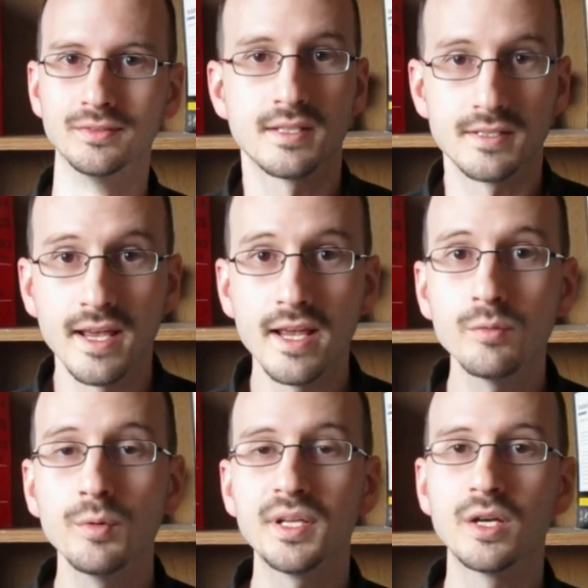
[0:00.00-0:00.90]
Today
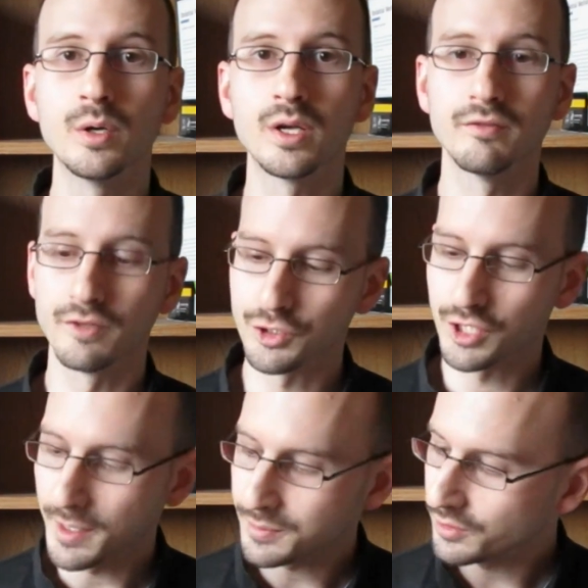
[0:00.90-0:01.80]
we'll be going over
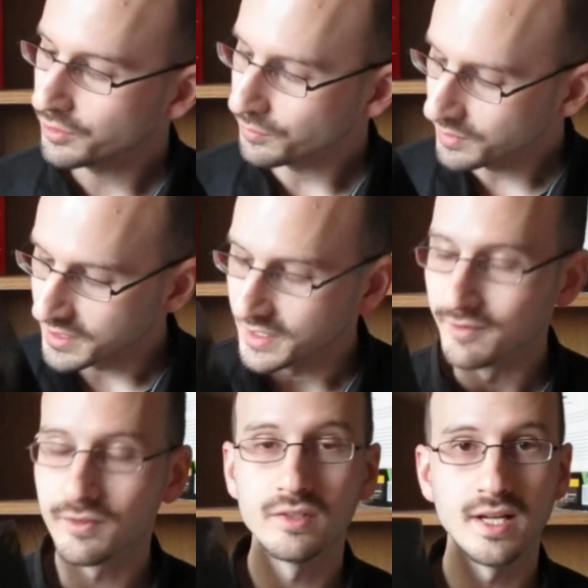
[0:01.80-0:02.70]
Chapter 3
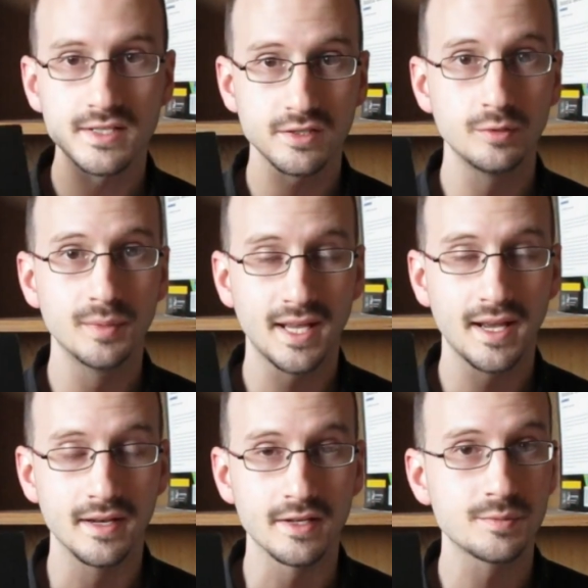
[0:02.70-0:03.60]
of Classical
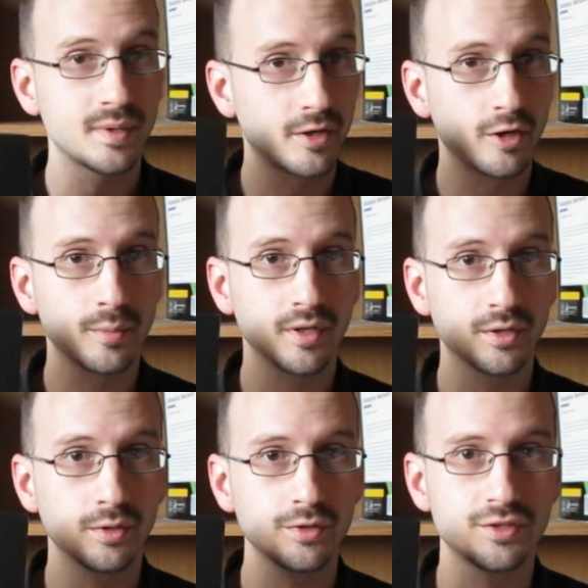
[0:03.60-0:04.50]
Mechanics by Herbert
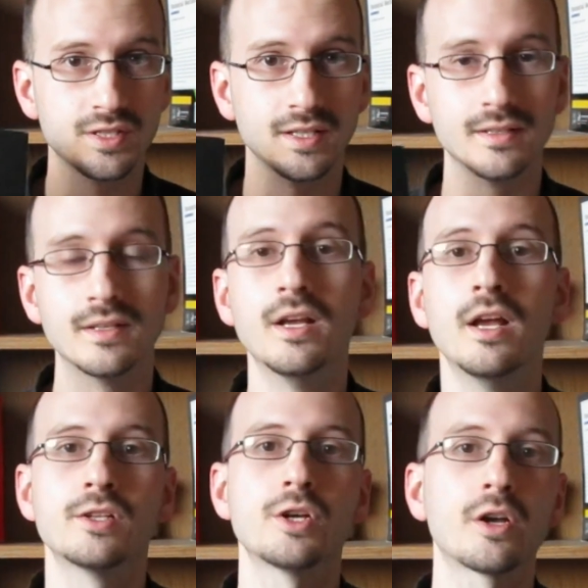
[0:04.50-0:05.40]
Goldstein,
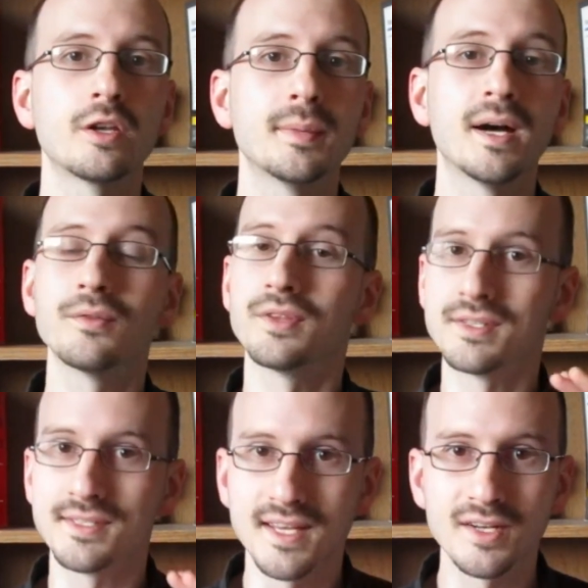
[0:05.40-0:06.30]
talking about the
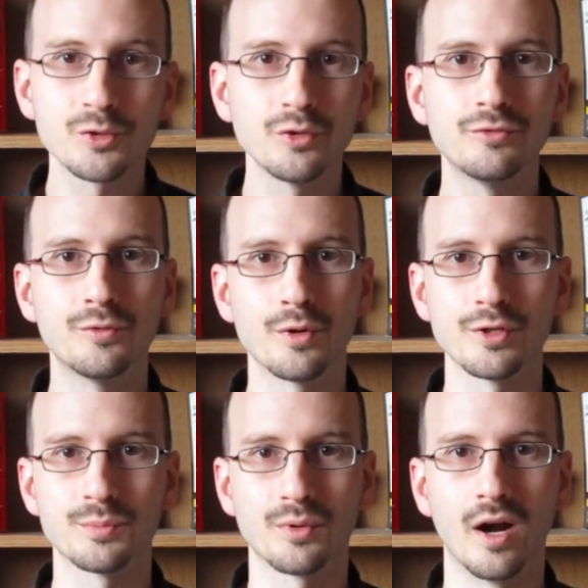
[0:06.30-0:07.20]
central
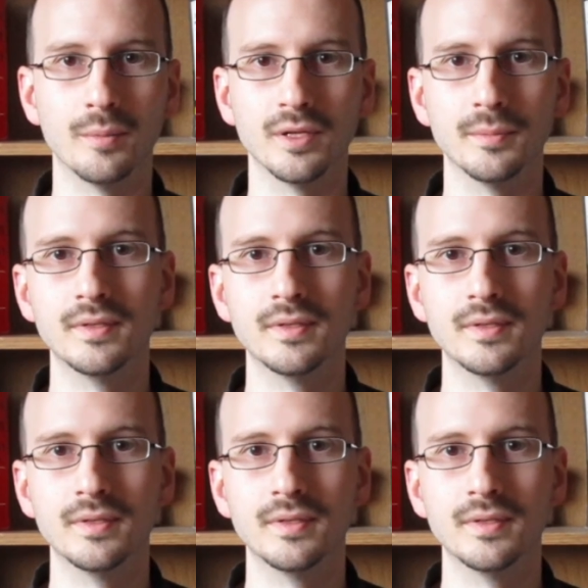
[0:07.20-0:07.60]
force problem.